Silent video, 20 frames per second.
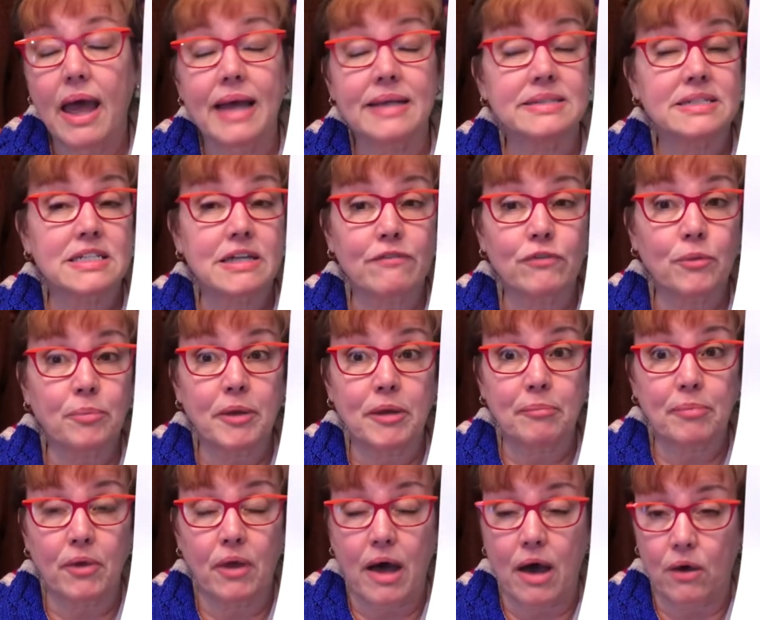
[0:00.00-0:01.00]
And several
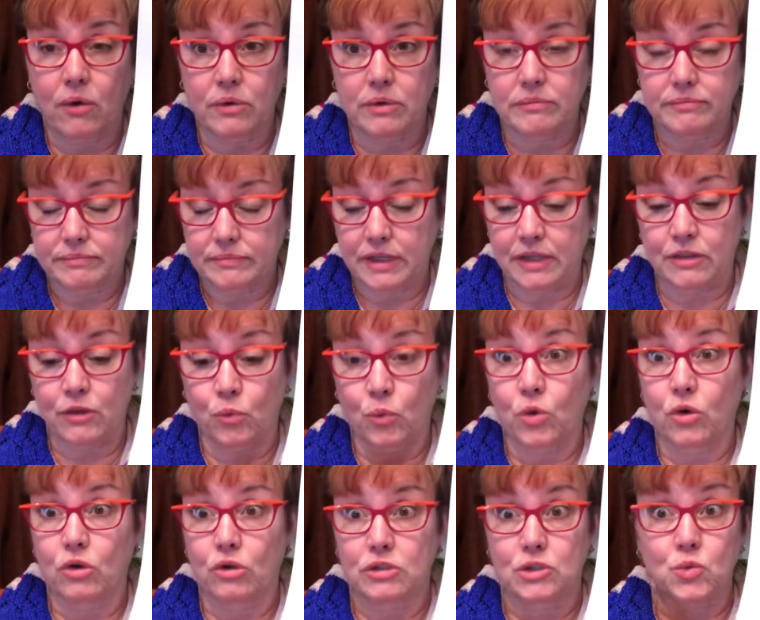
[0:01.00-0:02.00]
people out in the
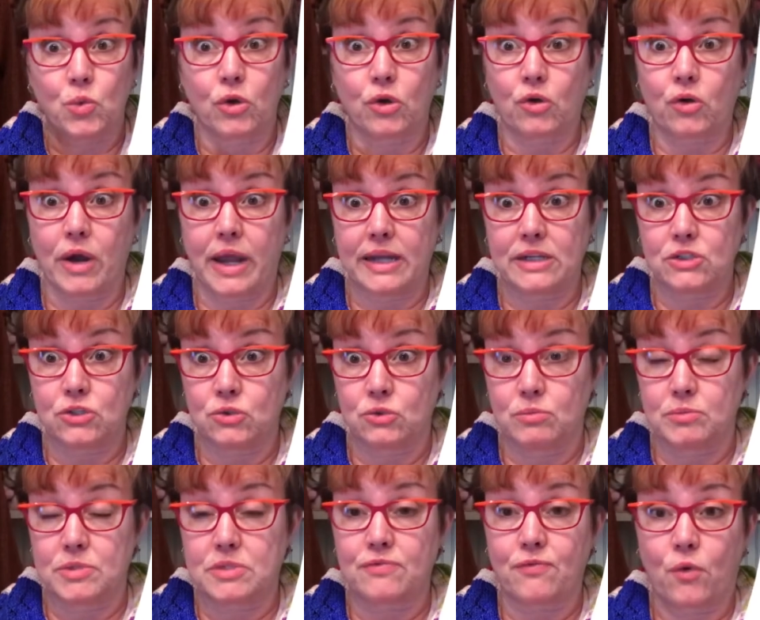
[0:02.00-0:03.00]
world will crank
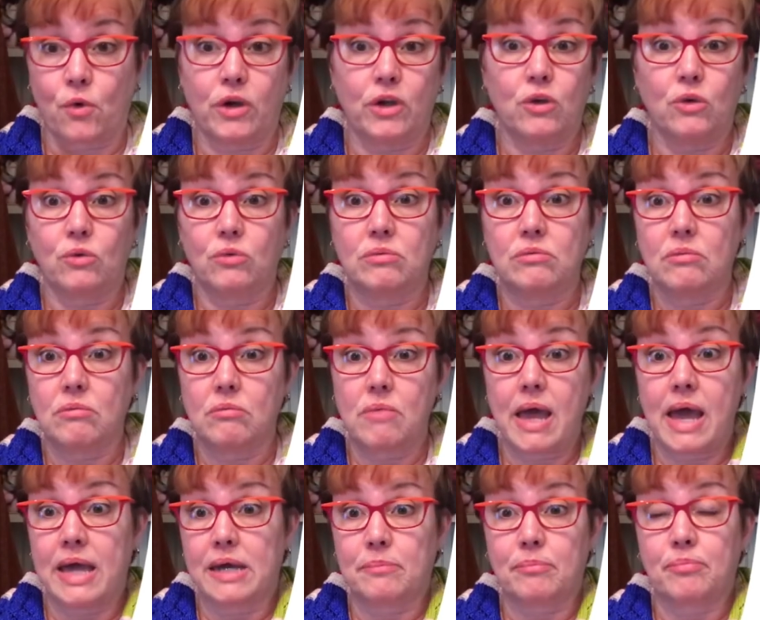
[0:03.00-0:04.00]
tubes for you
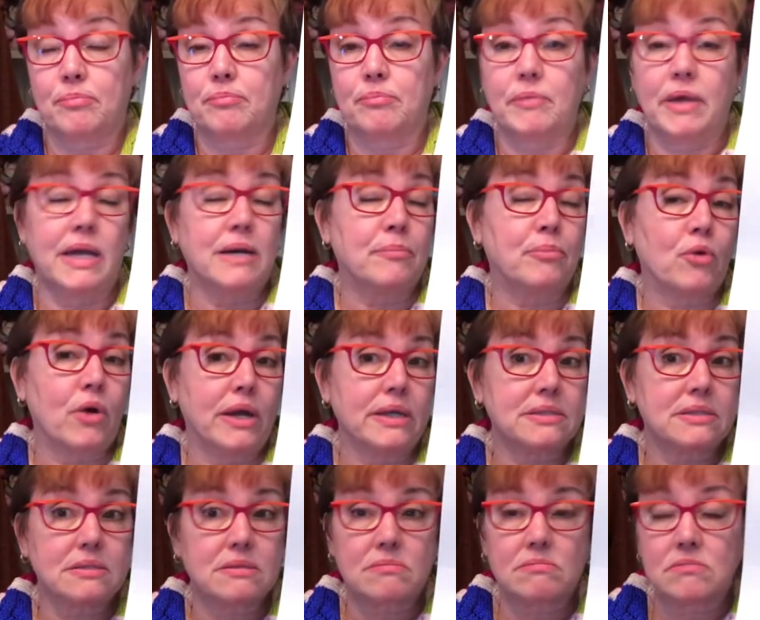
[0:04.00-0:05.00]
at a
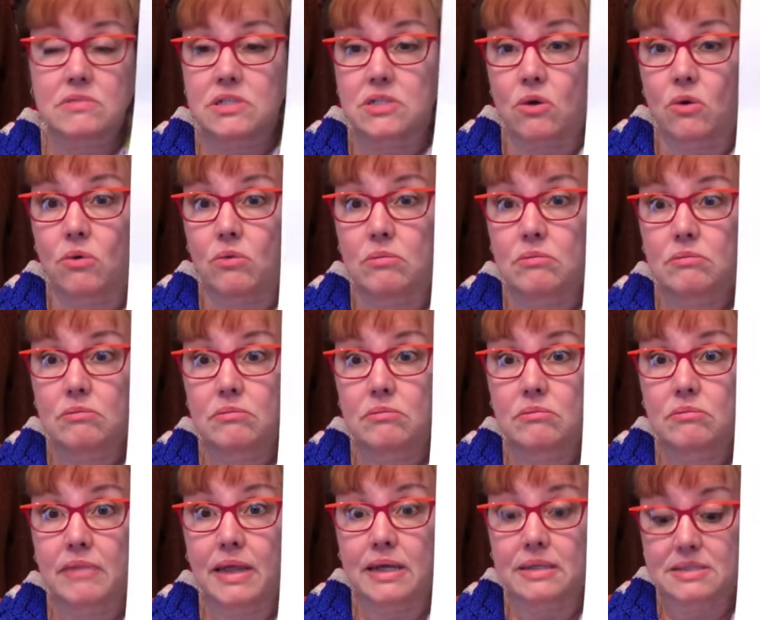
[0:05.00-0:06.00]
price. So
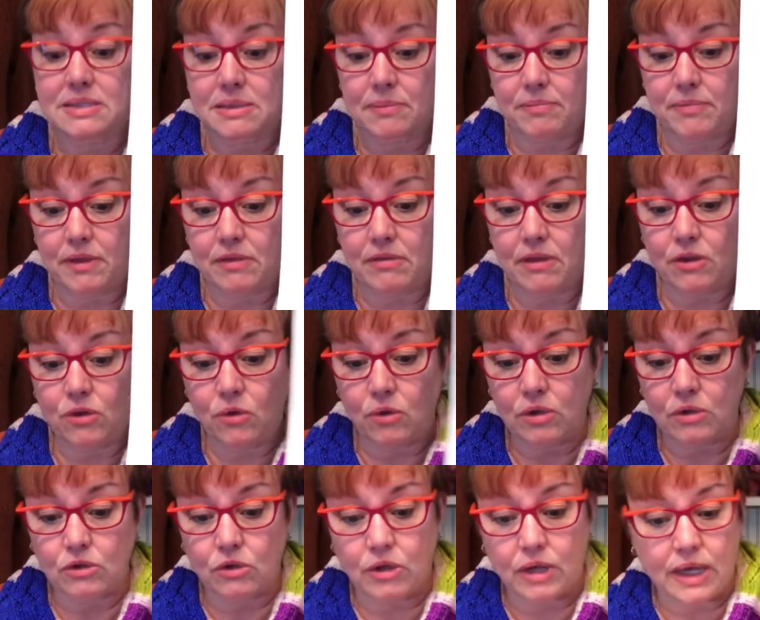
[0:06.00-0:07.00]
that is something that you
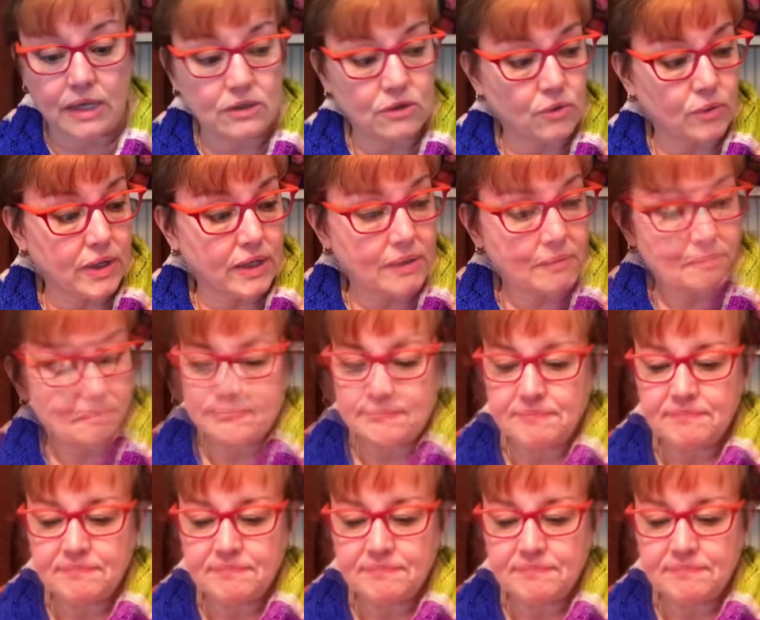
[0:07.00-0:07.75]
can look at doing.